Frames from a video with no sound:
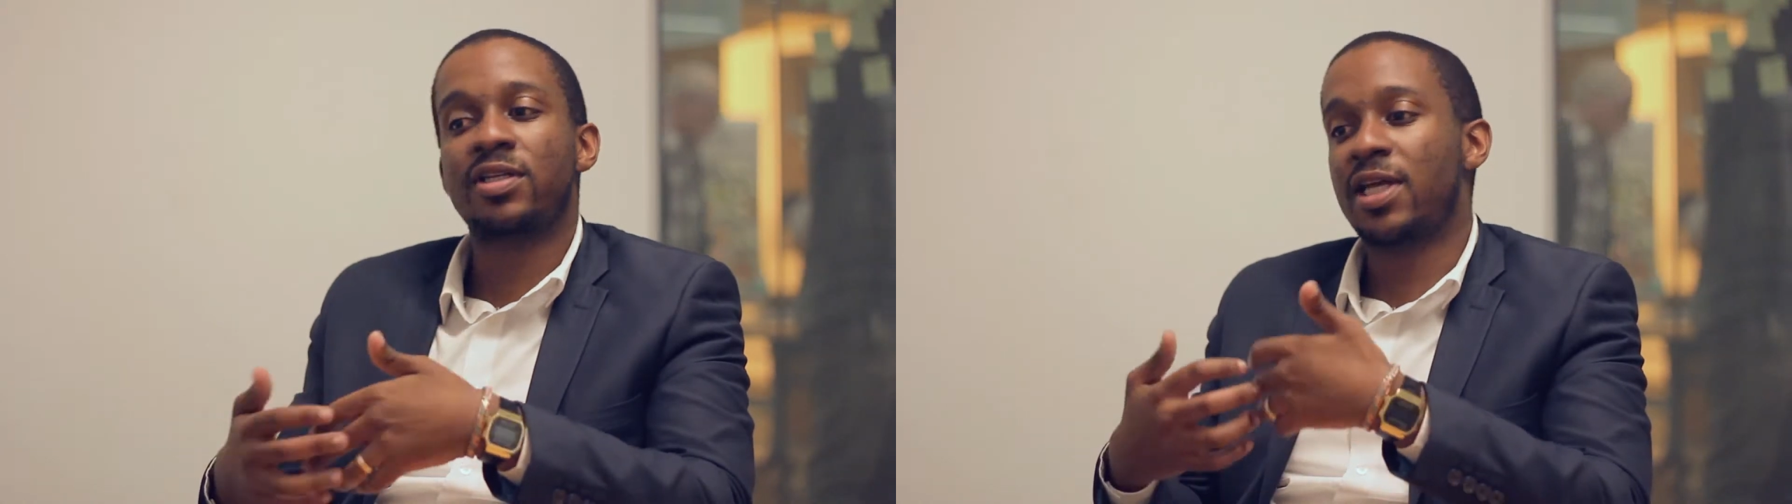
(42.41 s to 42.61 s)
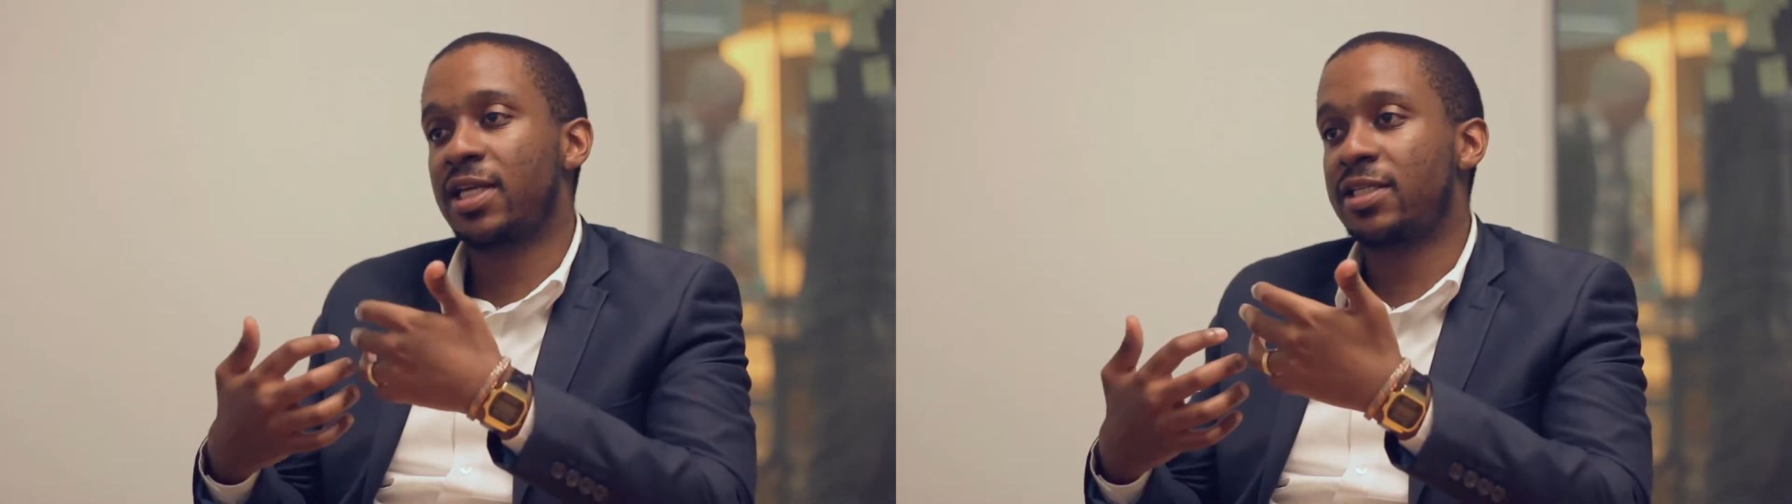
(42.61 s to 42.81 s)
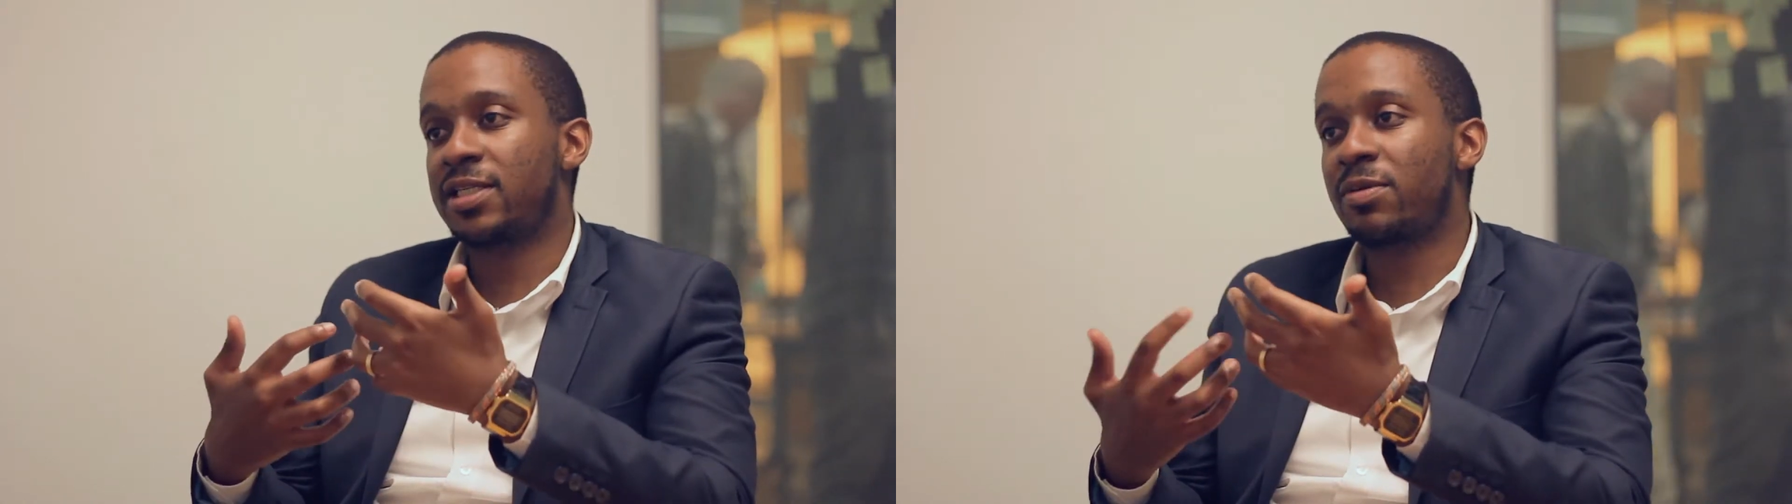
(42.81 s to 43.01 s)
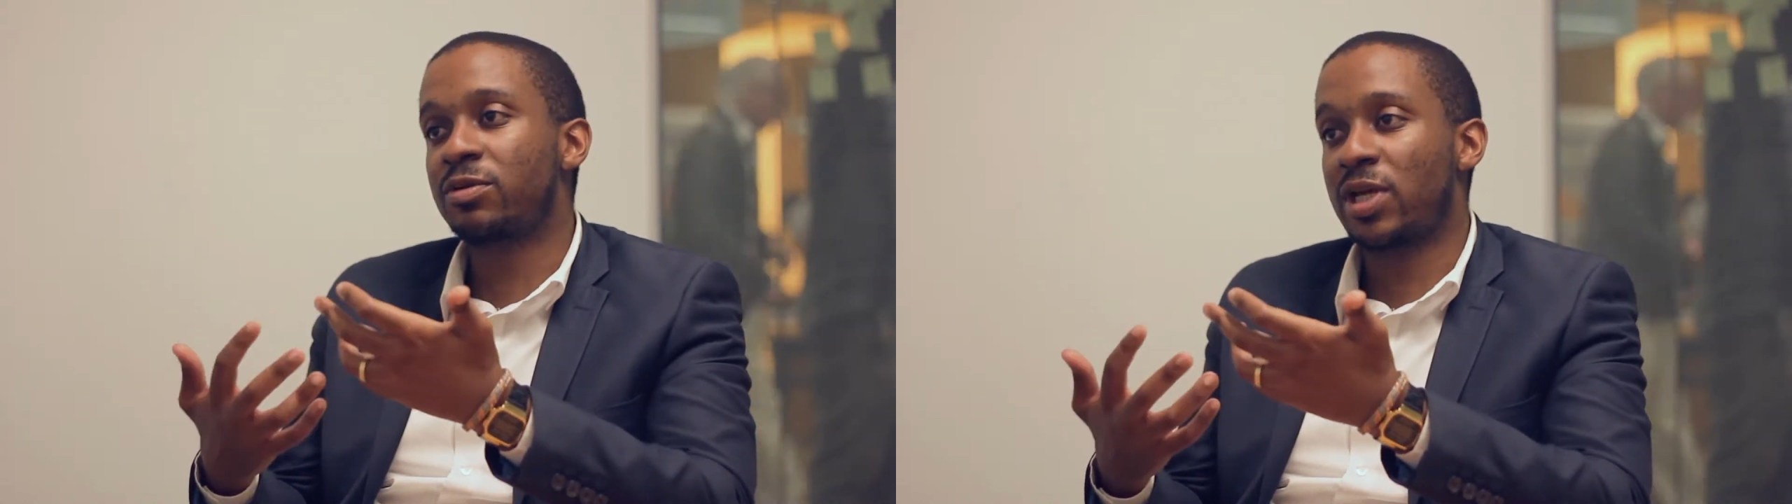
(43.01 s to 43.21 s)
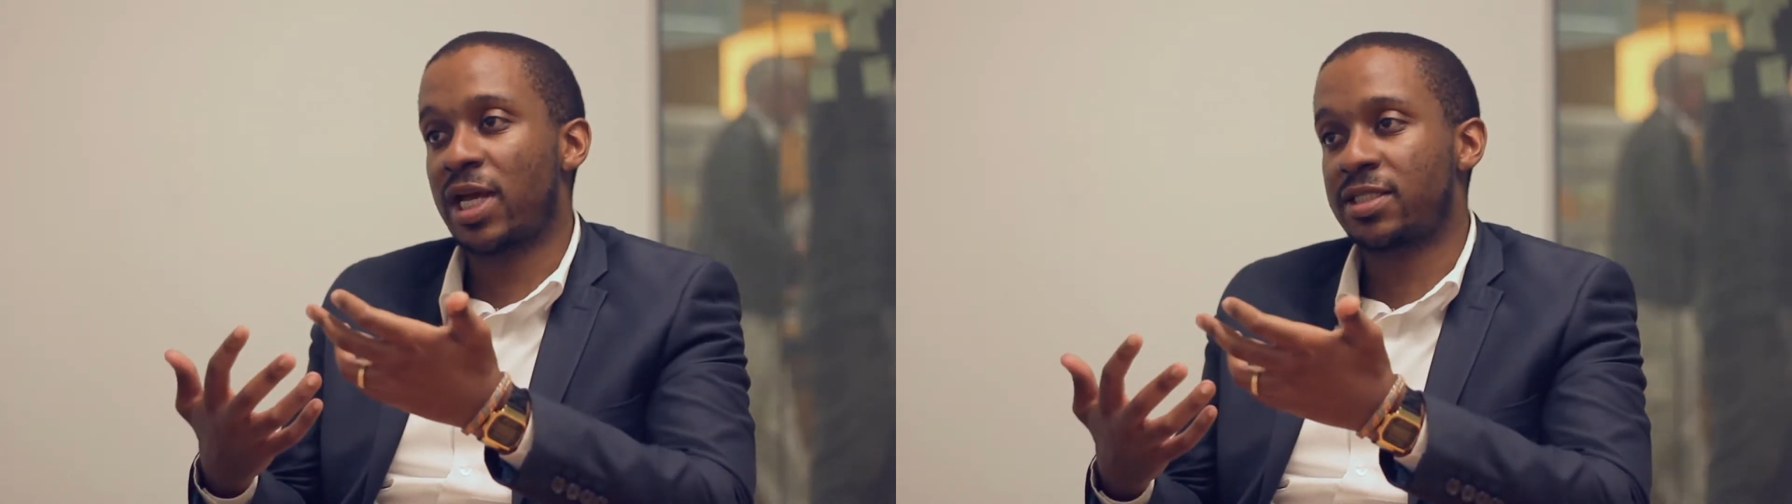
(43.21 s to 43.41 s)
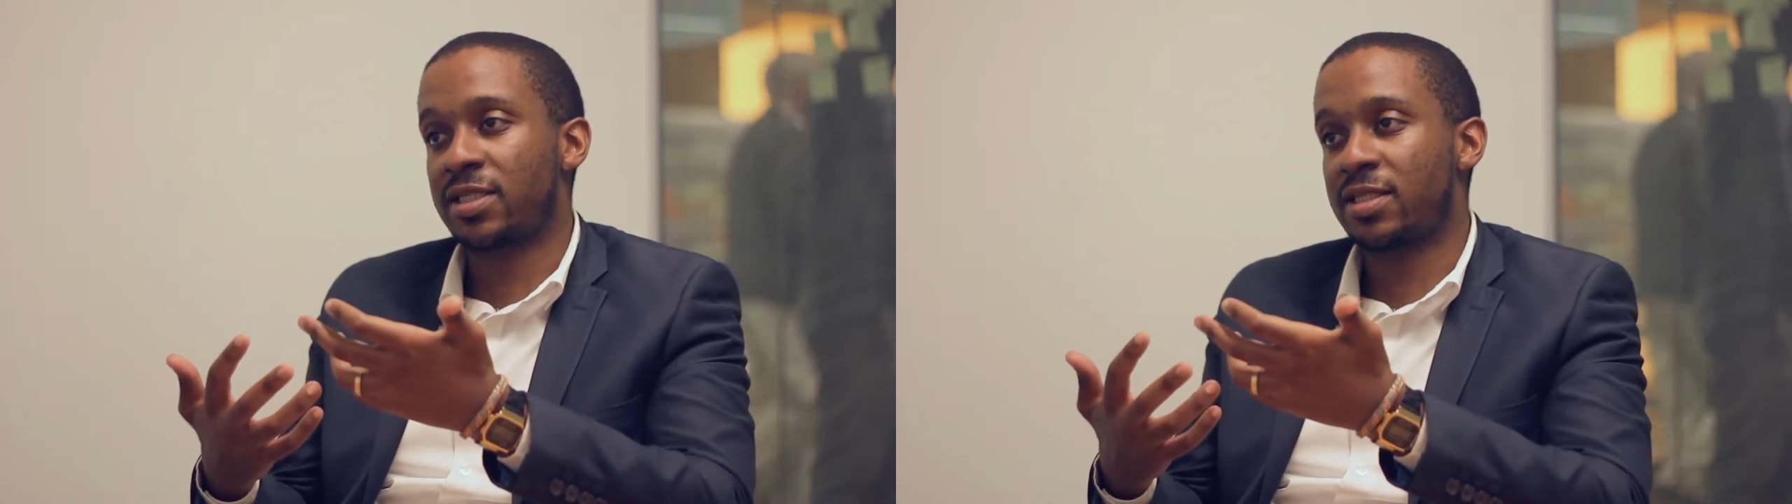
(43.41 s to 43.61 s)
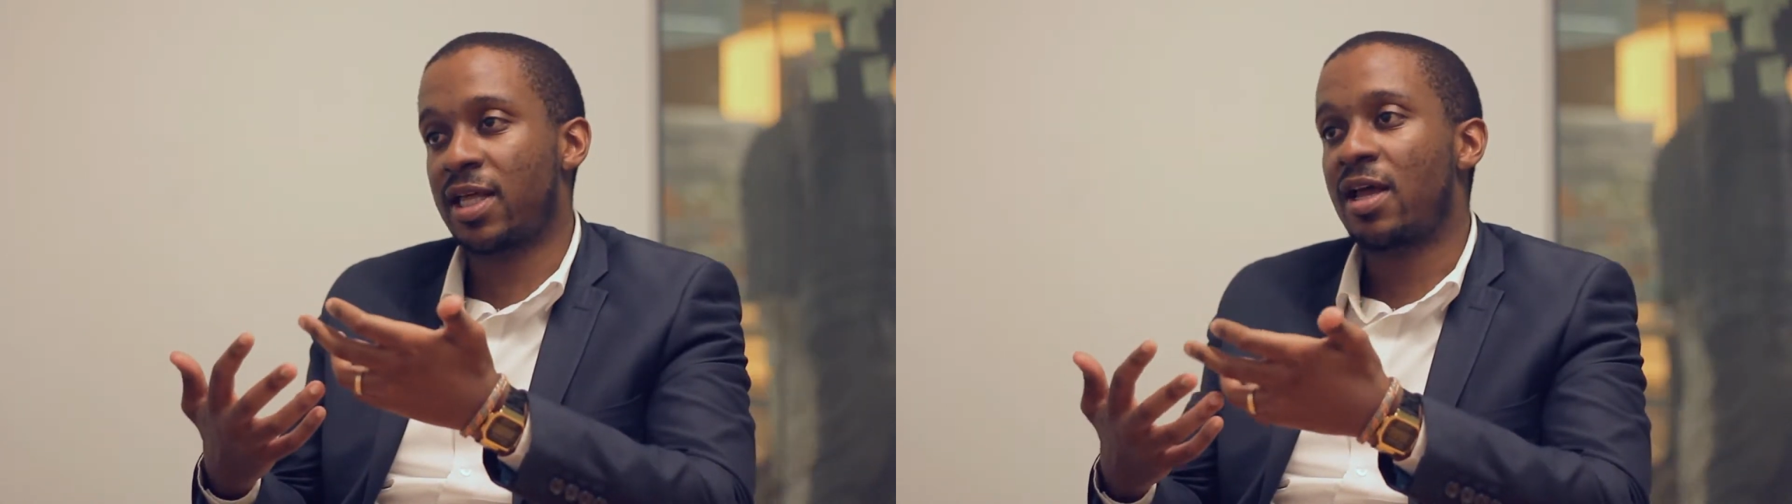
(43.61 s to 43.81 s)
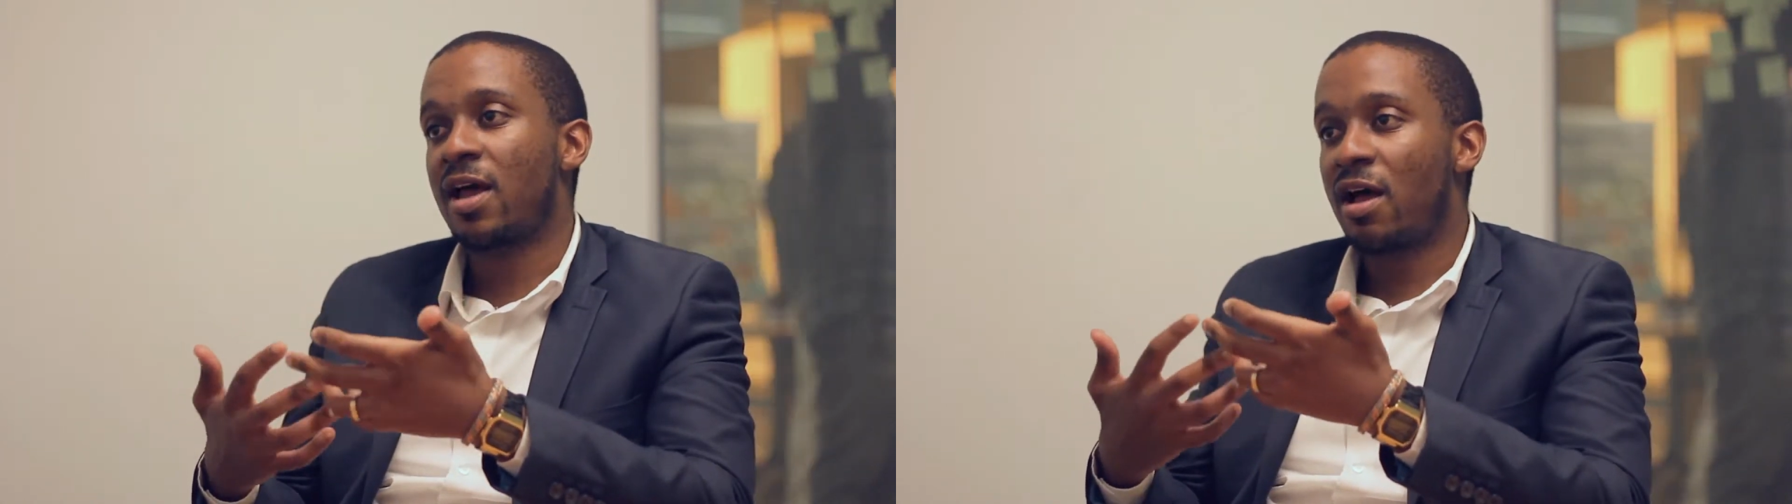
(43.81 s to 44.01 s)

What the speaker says: and is able to access that